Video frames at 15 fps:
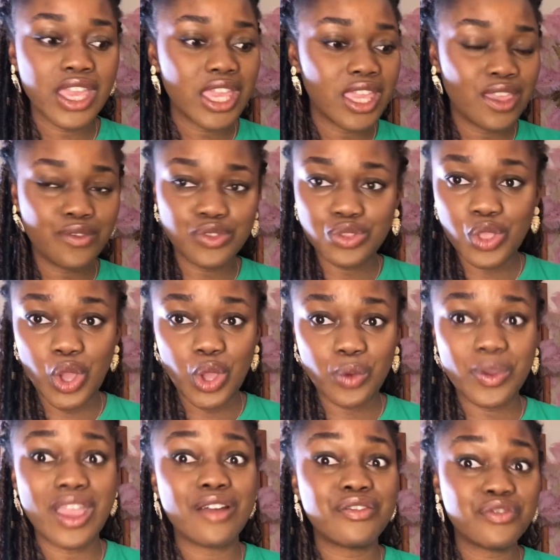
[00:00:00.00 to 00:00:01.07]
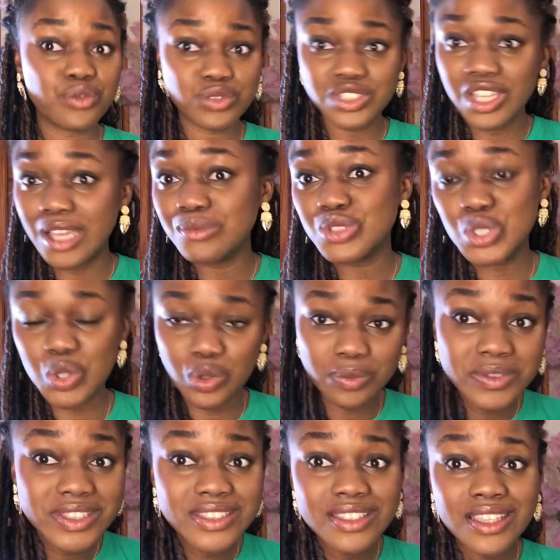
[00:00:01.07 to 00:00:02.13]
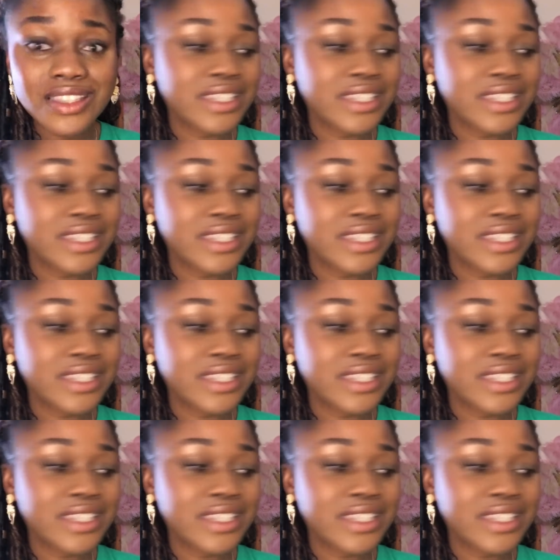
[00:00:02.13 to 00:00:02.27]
even though we have full-time jobs,